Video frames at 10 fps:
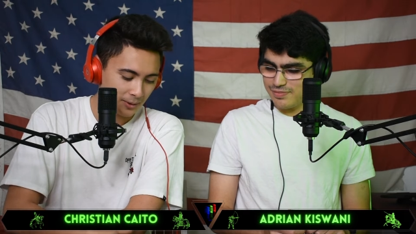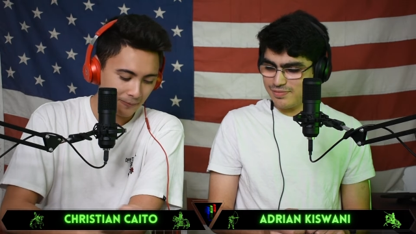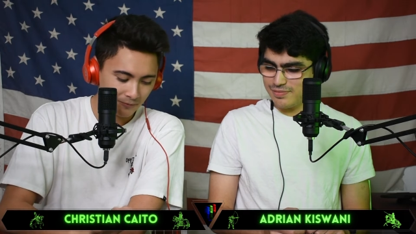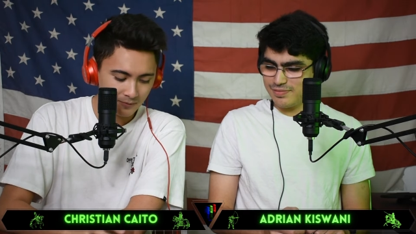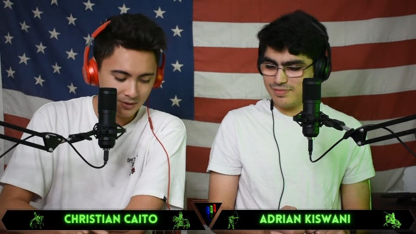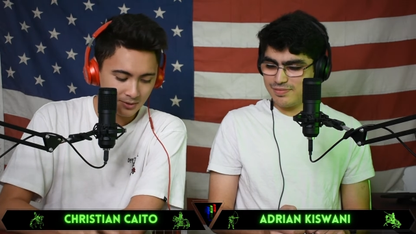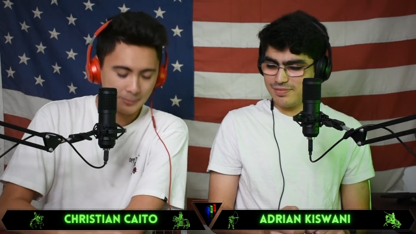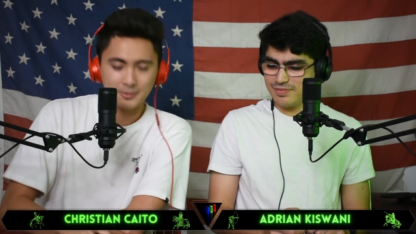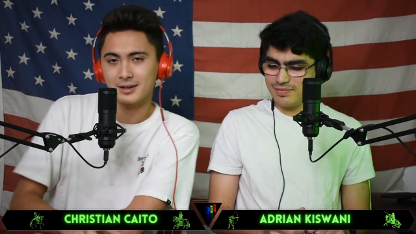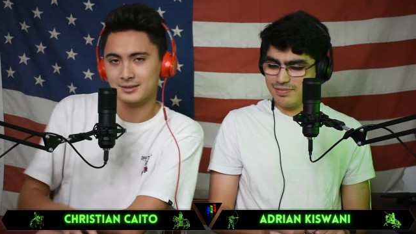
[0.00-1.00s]
Speaker 1: We're
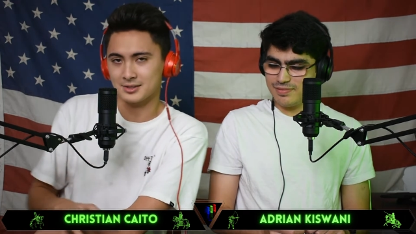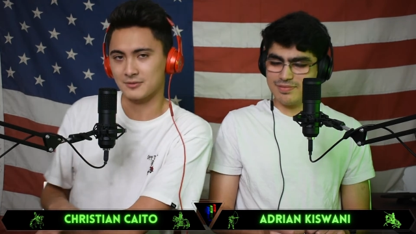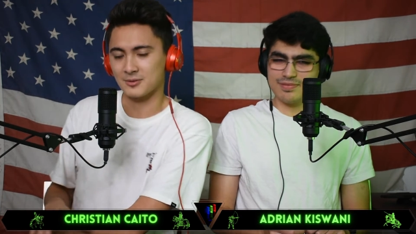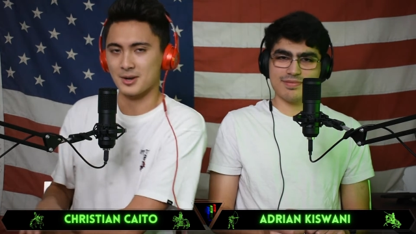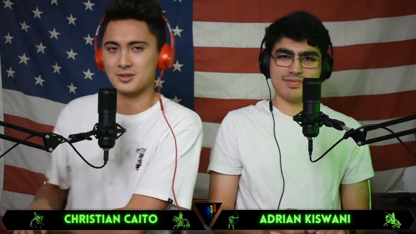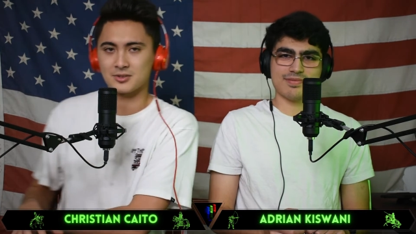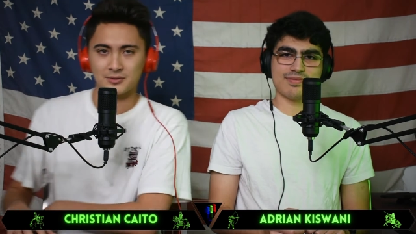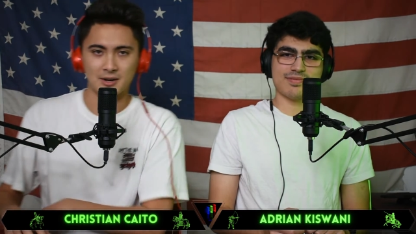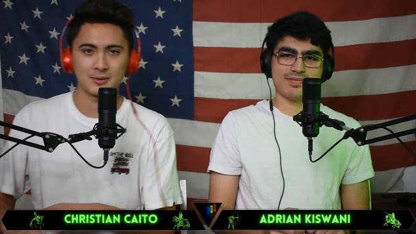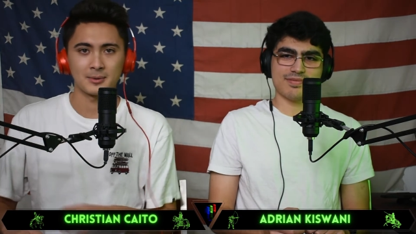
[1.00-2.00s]
they're applying this
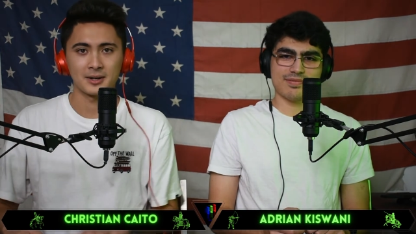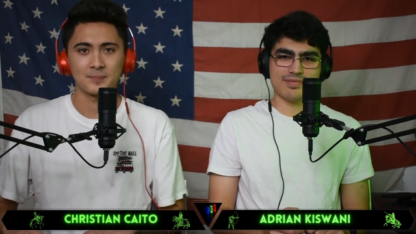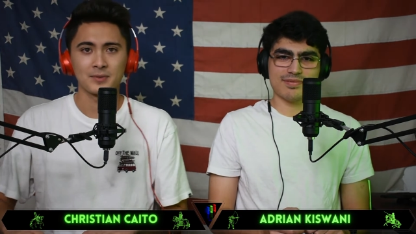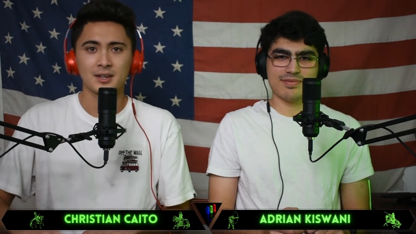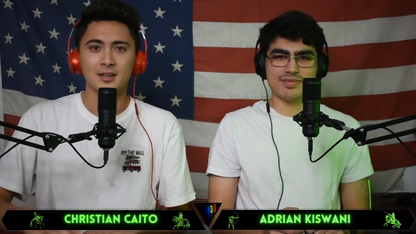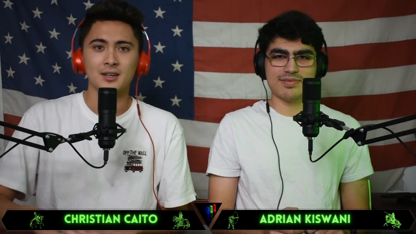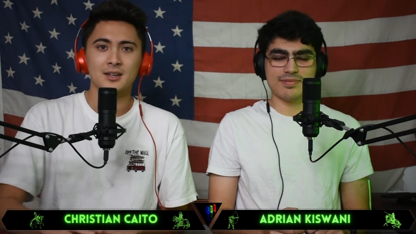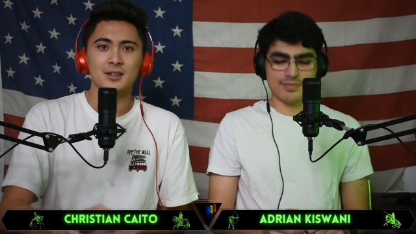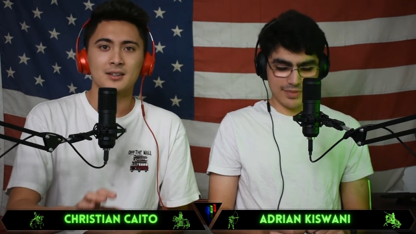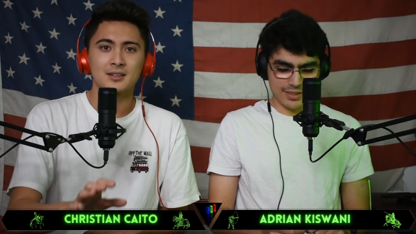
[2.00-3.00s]
information for everybody.
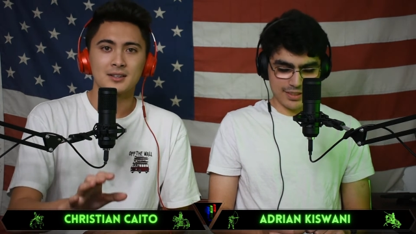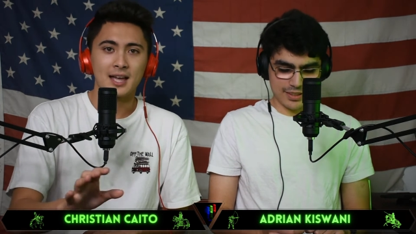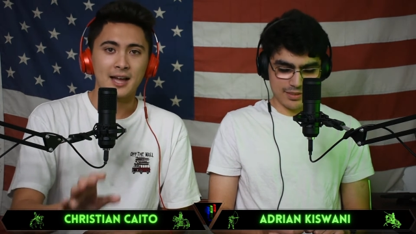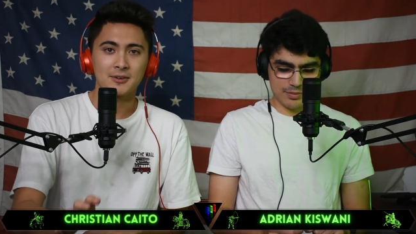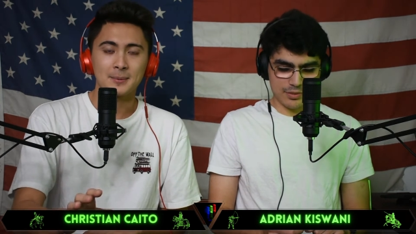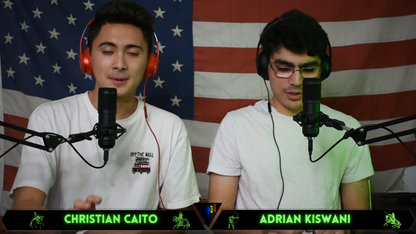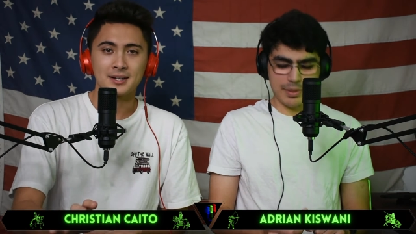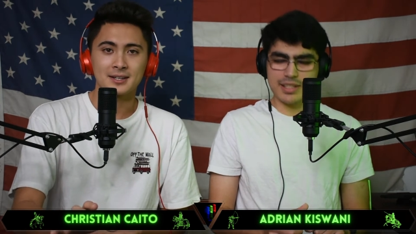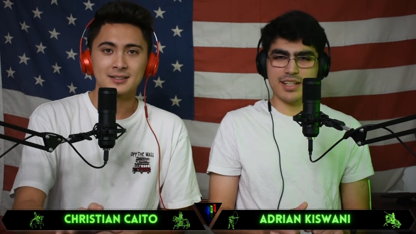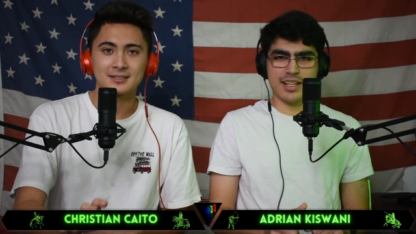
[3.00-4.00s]
Yeah. Everybody.
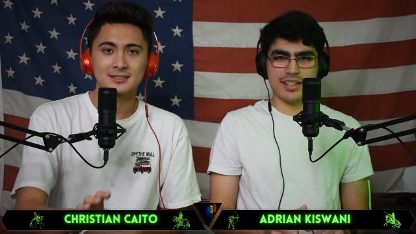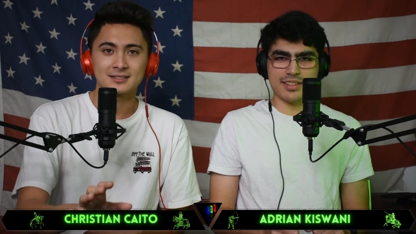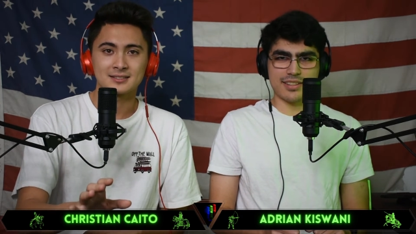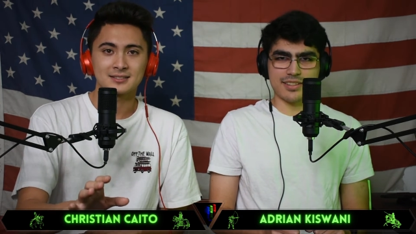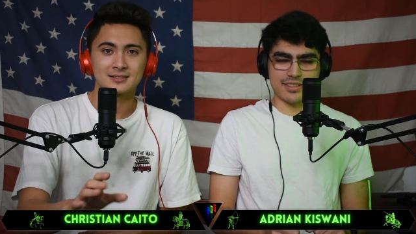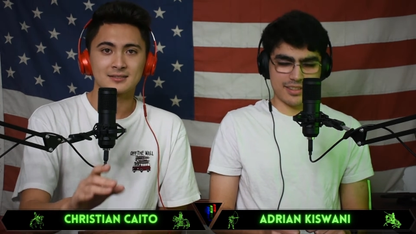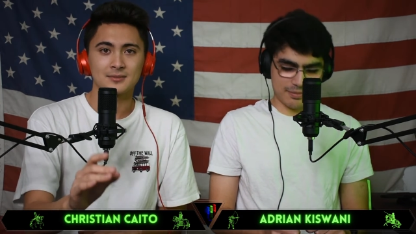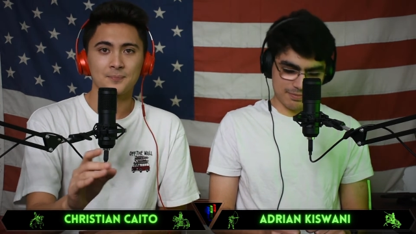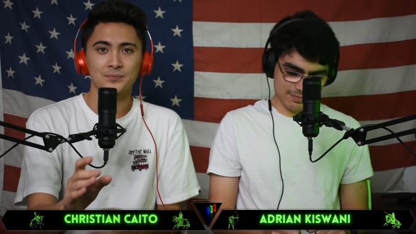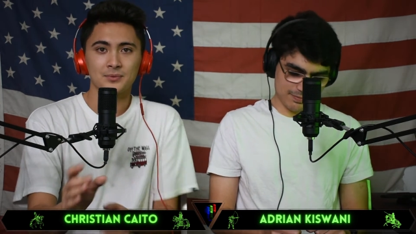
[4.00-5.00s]
Your
Speaker 2: mentality is the
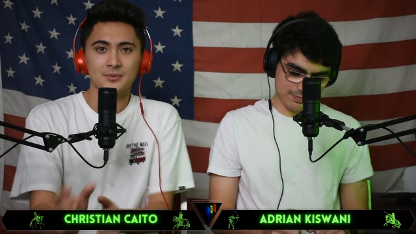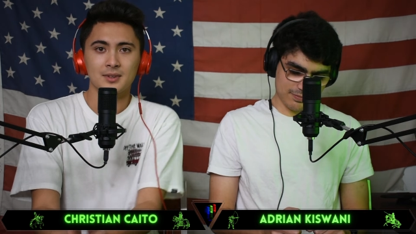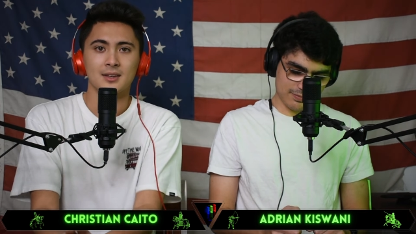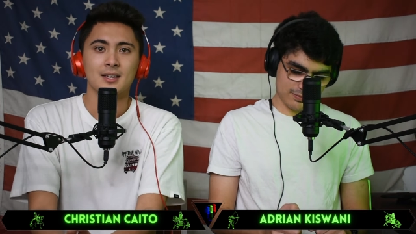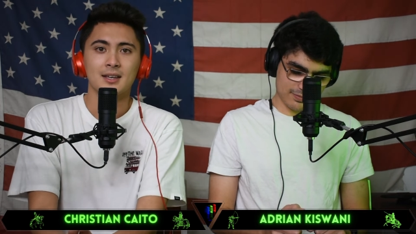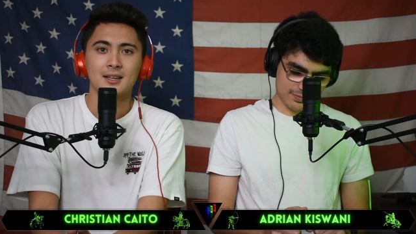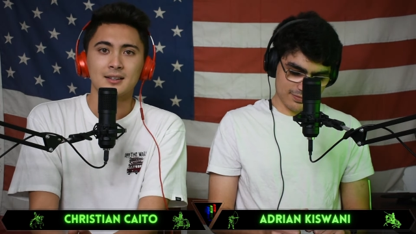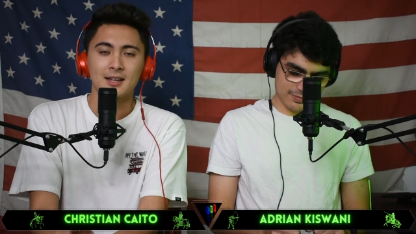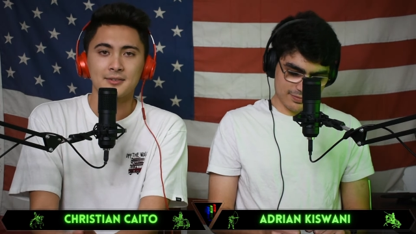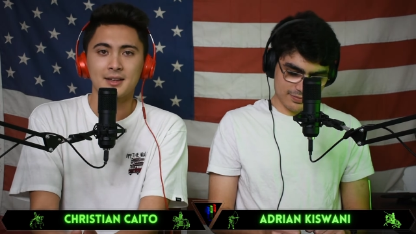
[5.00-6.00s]
same.
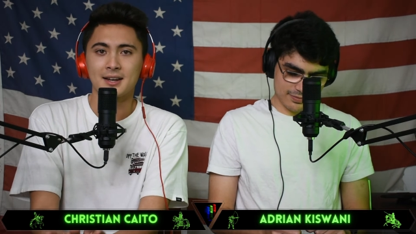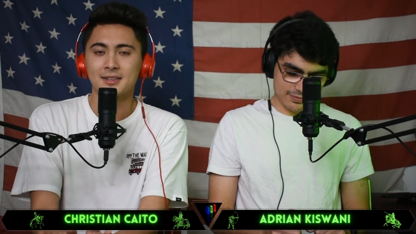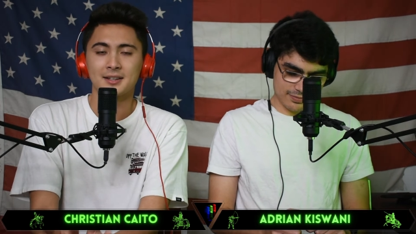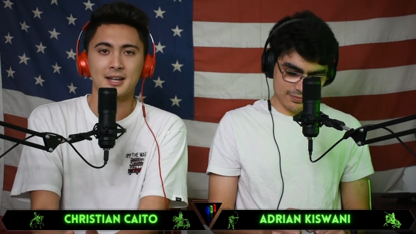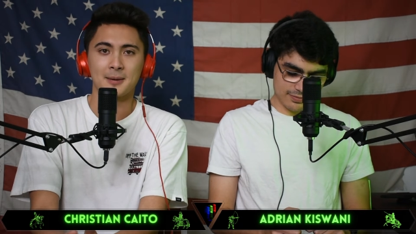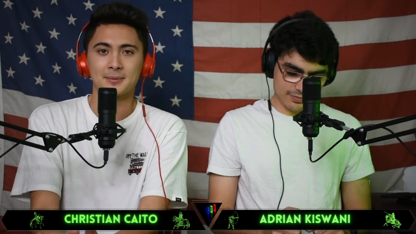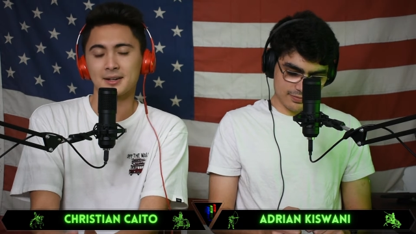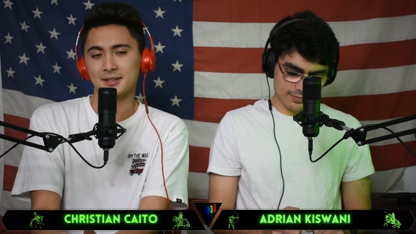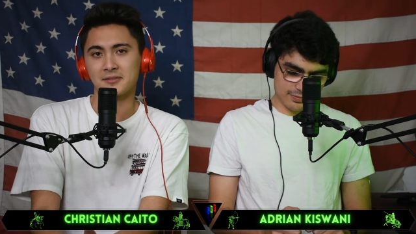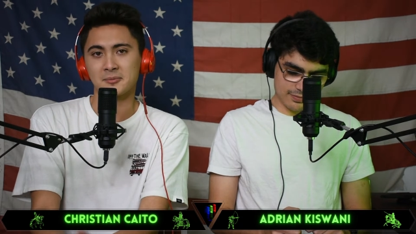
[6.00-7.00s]
Speaker 1: Life, anything can
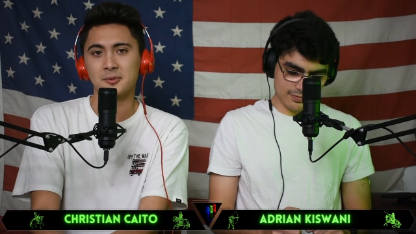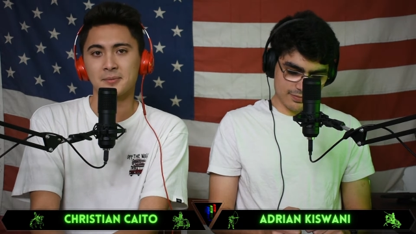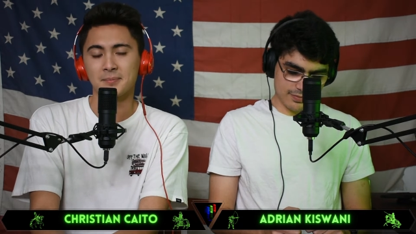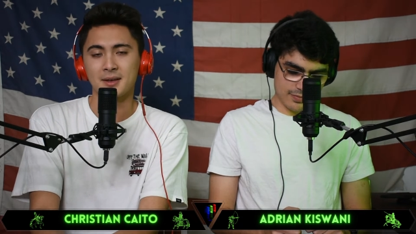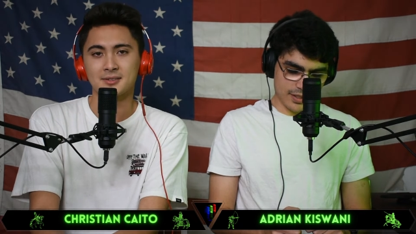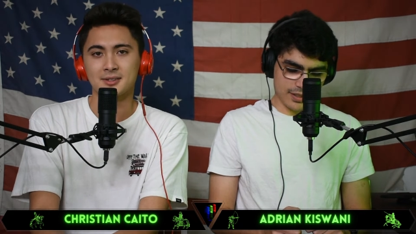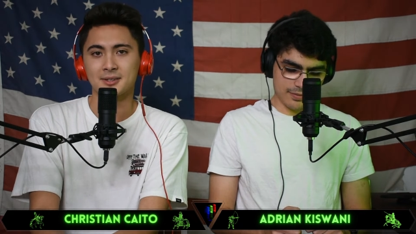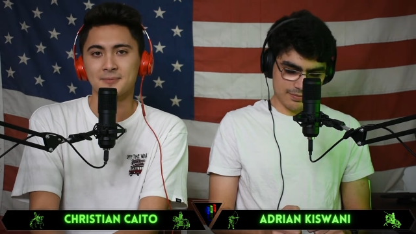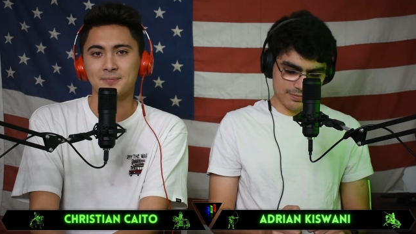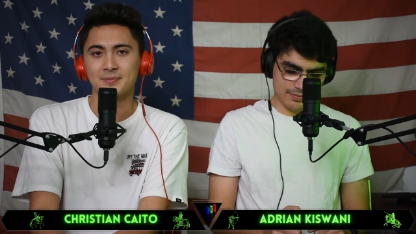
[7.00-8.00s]
happen at a given moment, basically.
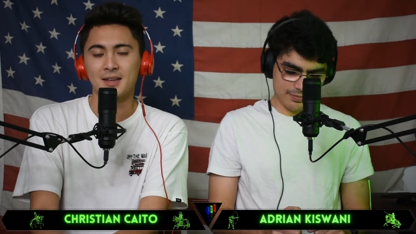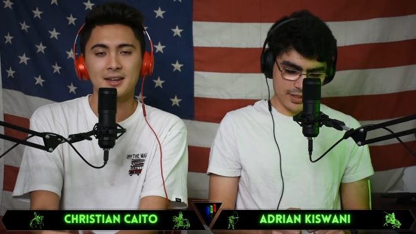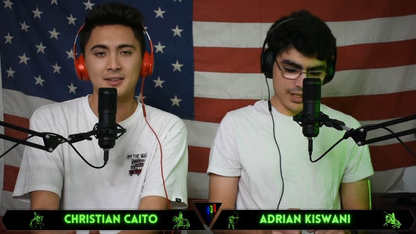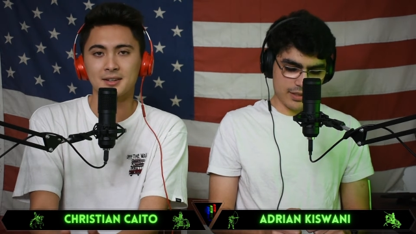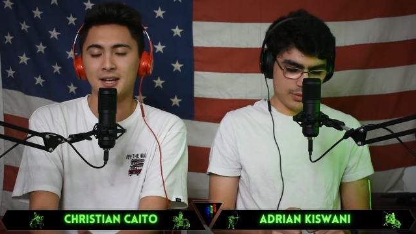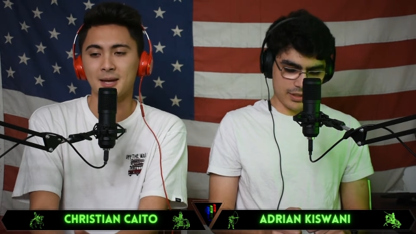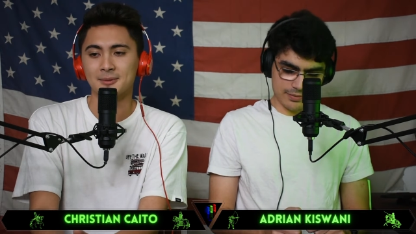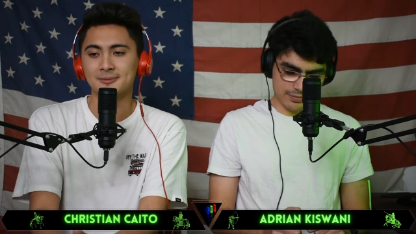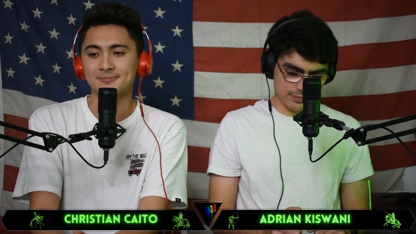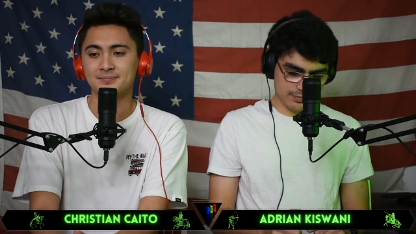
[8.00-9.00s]
Yeah. Anything anyway. can
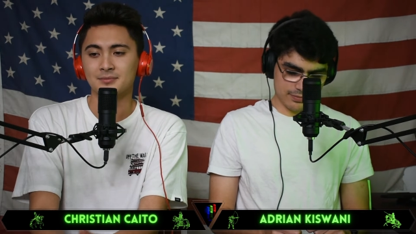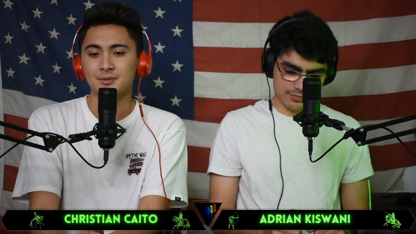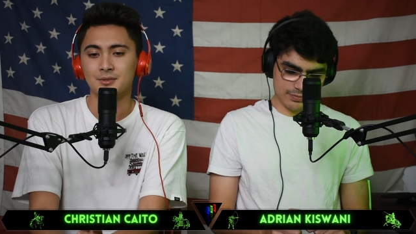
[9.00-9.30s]
happen.